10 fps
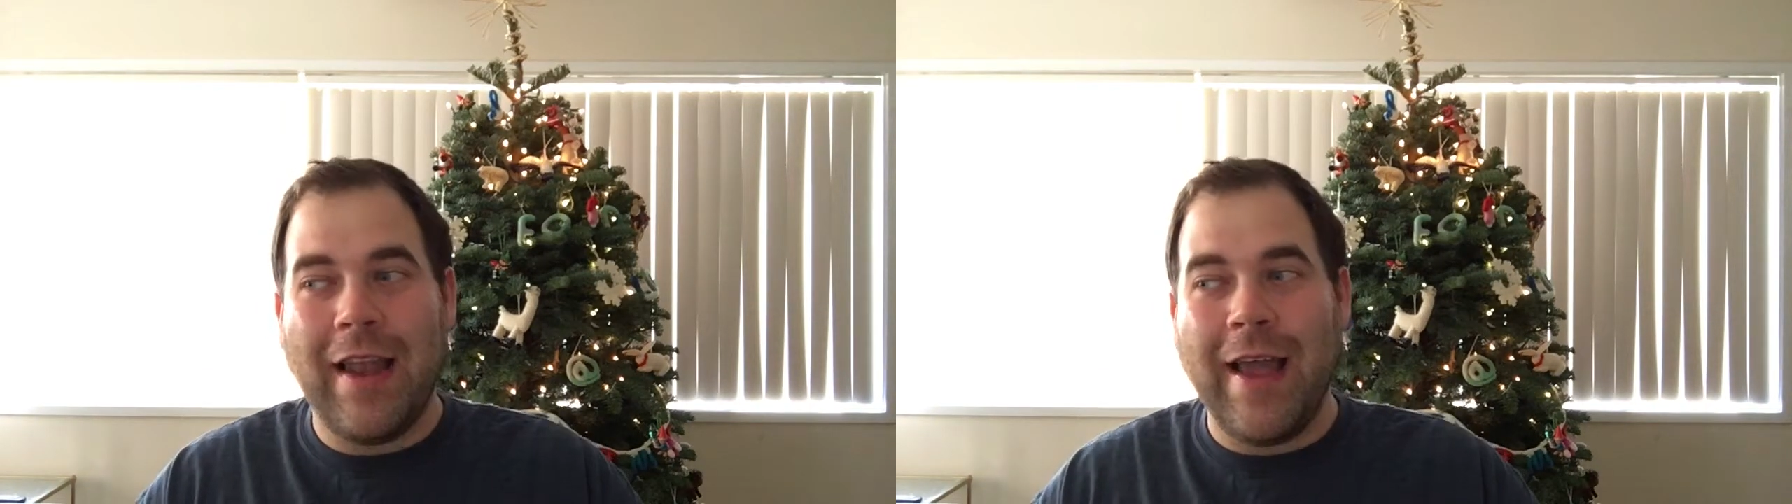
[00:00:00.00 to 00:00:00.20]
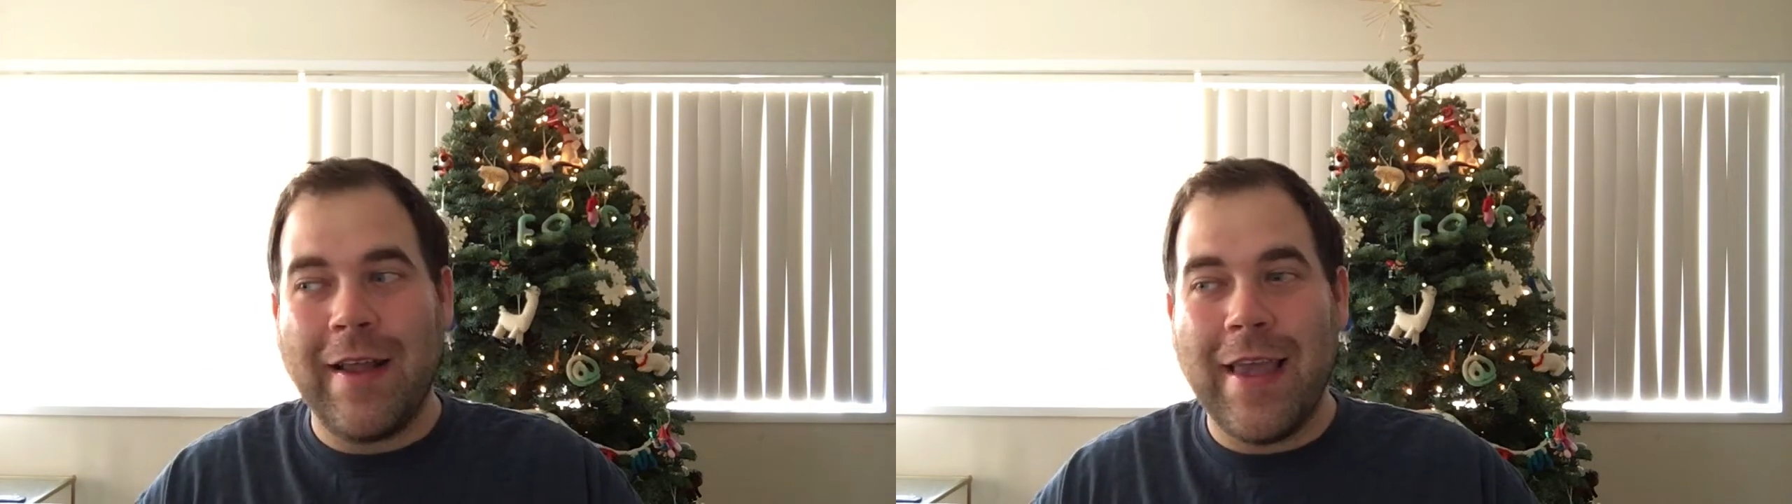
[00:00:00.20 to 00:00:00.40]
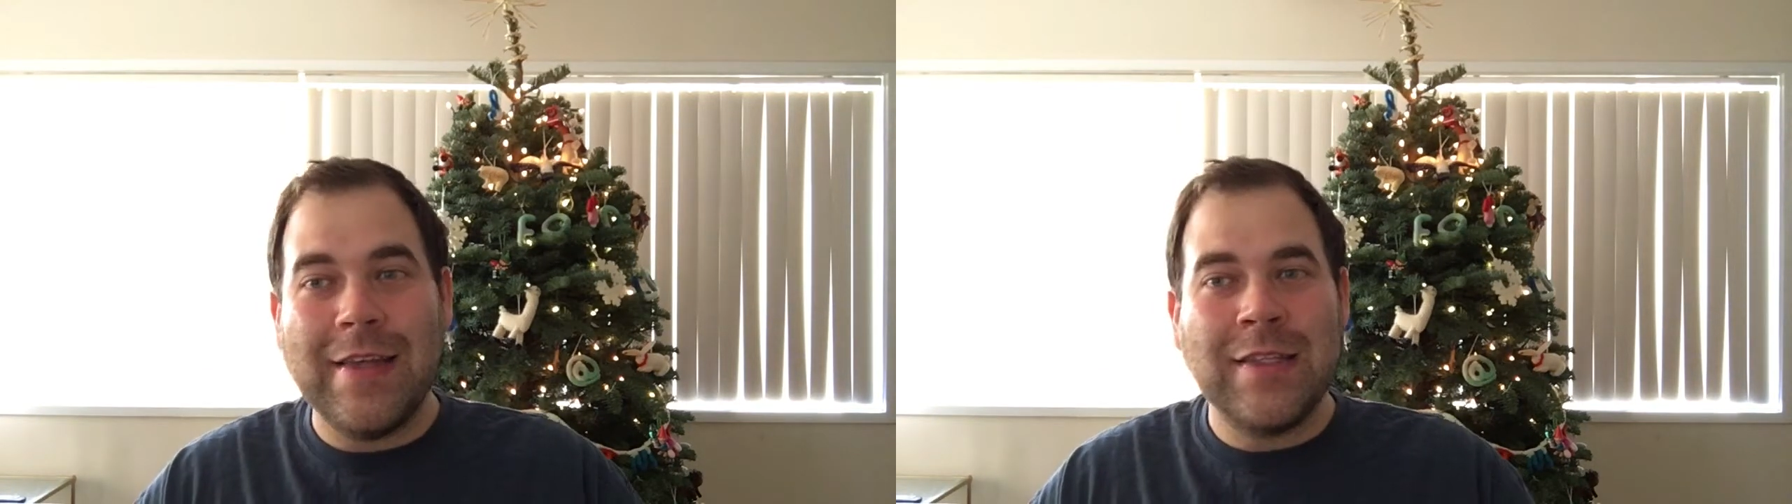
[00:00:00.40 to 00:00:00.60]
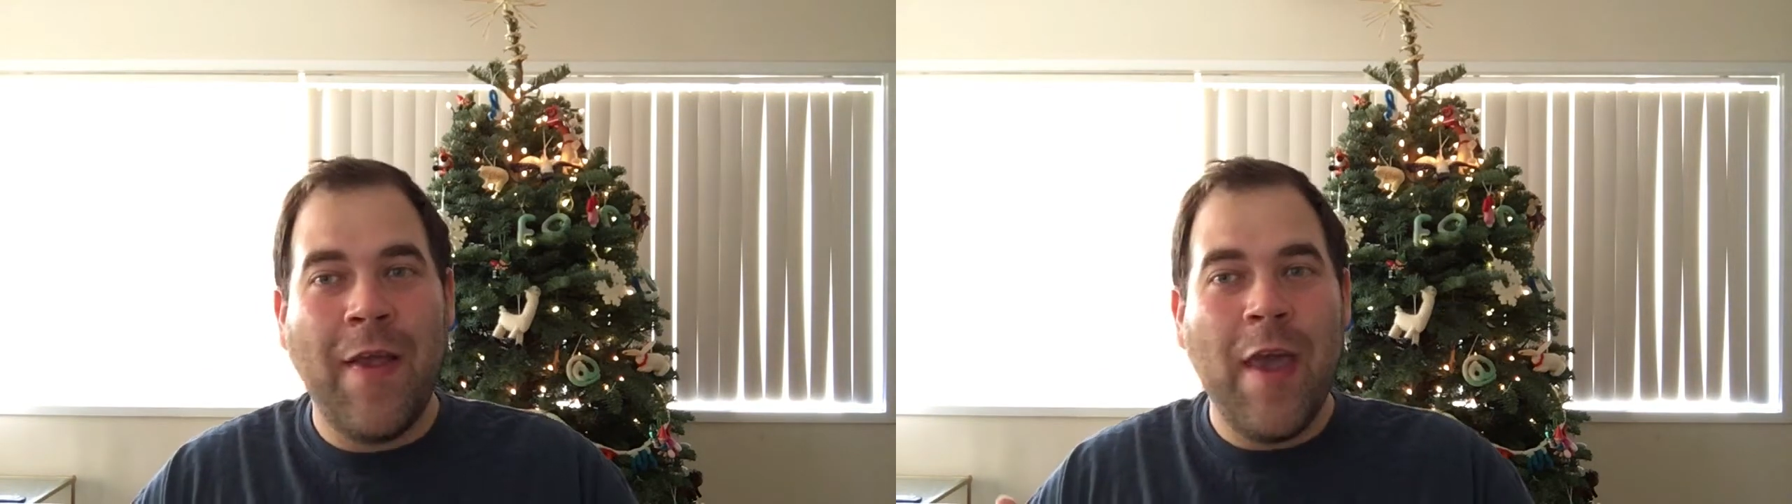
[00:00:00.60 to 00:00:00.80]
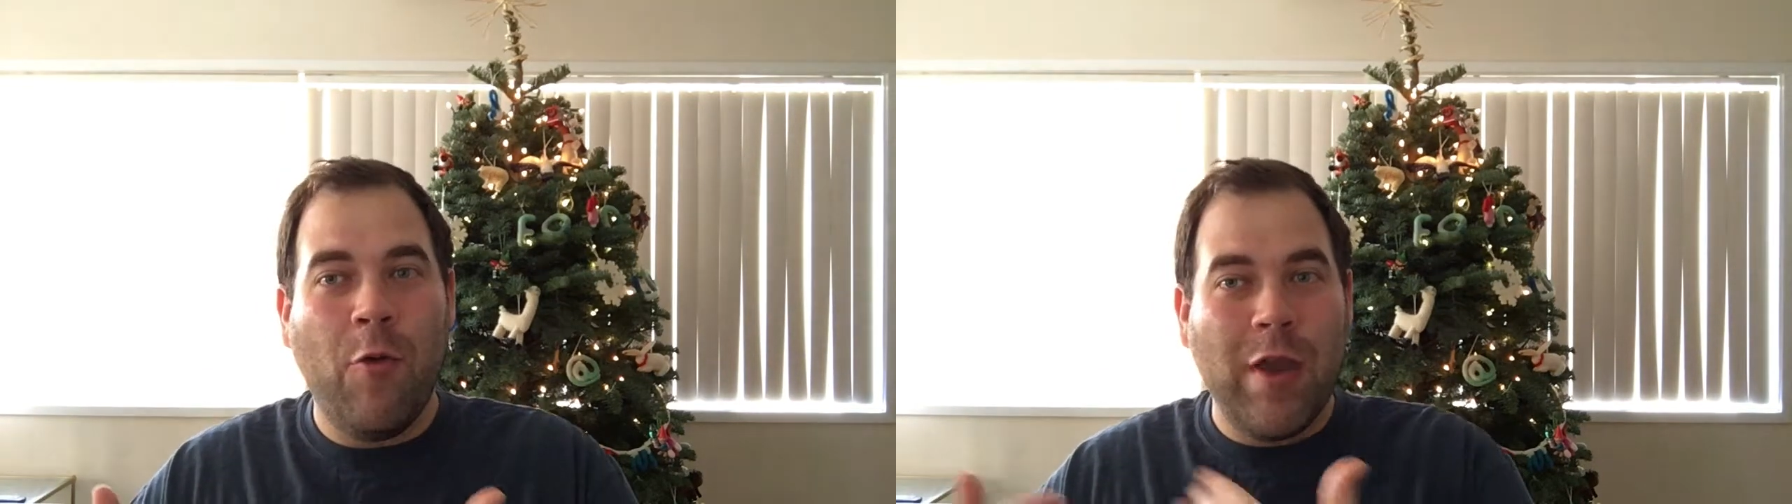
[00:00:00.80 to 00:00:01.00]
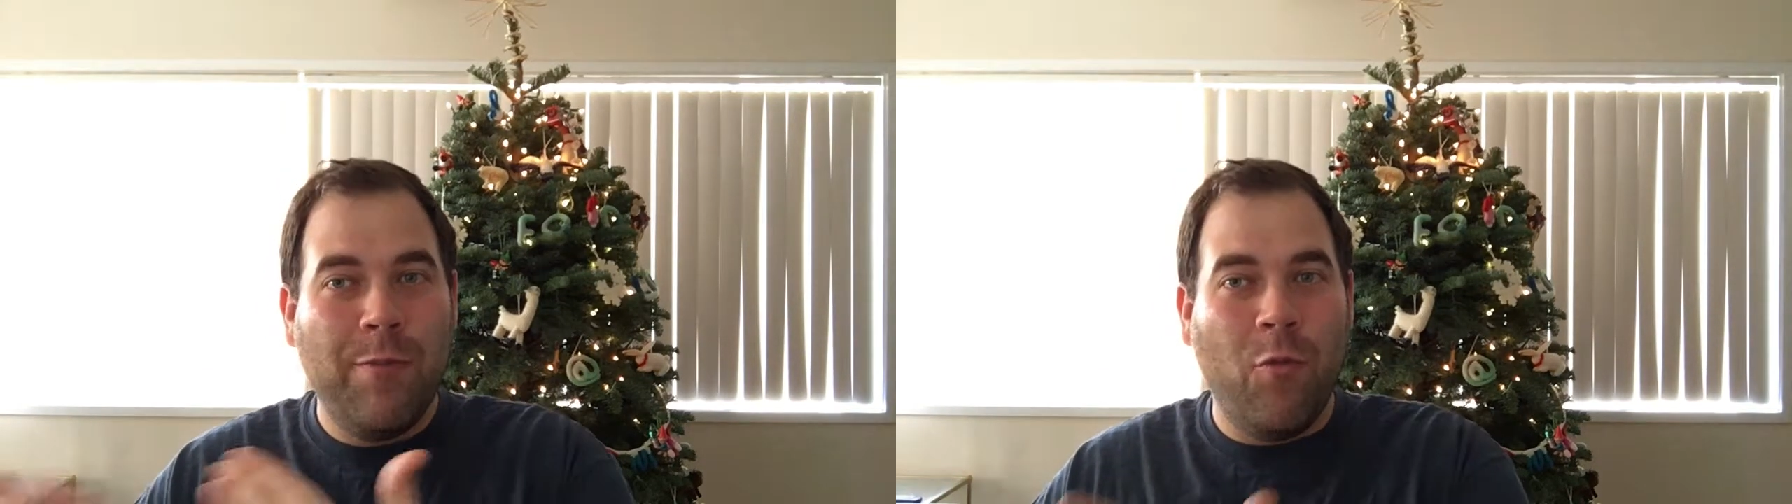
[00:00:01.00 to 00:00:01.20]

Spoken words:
Like, yes, we